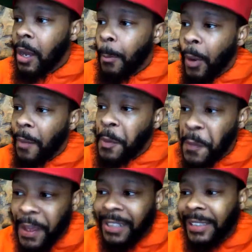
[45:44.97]
But the
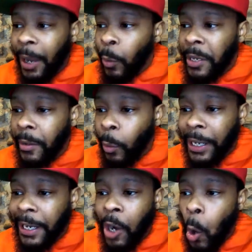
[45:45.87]
things that we
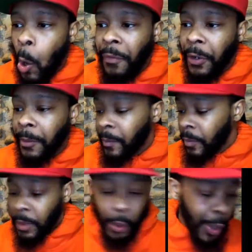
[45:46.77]
can go over,
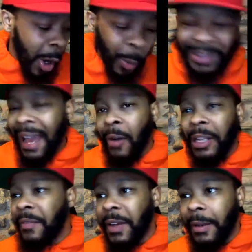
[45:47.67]
without
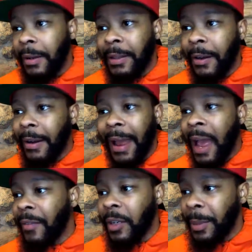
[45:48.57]
even there
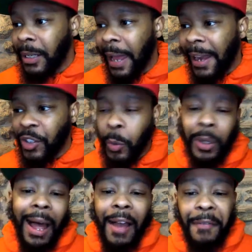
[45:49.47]
having to be actual
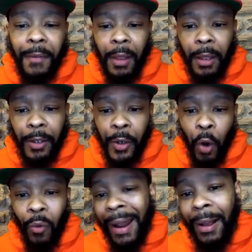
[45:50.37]
live,
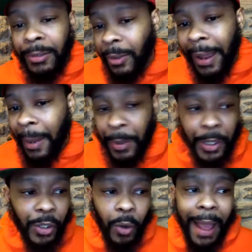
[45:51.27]
rounds or
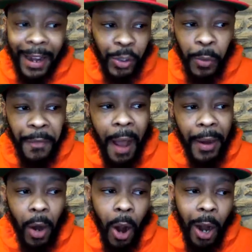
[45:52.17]
ammunition or actual
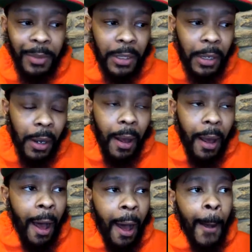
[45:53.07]
firearms,
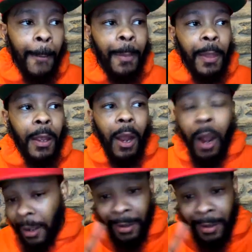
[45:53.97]

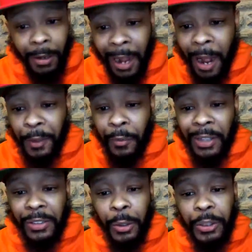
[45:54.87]
conflict
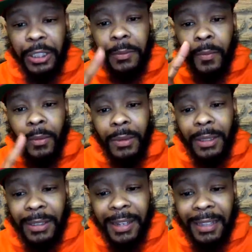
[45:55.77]
resolution,
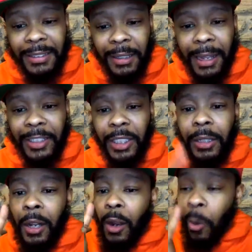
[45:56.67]

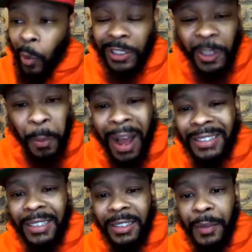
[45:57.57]
de-escalation. What is the
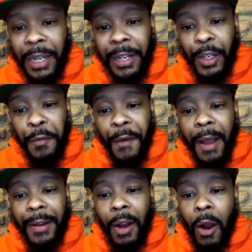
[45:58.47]
process of getting your
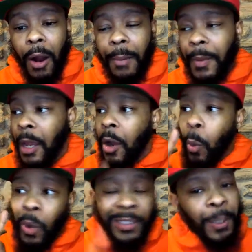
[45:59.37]
firearm?
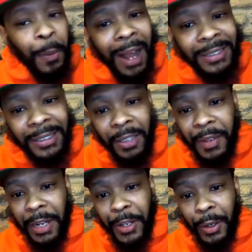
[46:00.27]
What is the process of
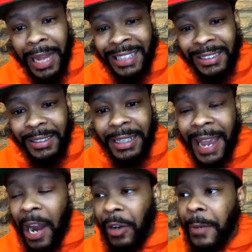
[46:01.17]
getting your license to
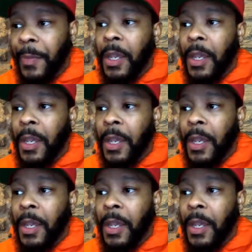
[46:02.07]
carry?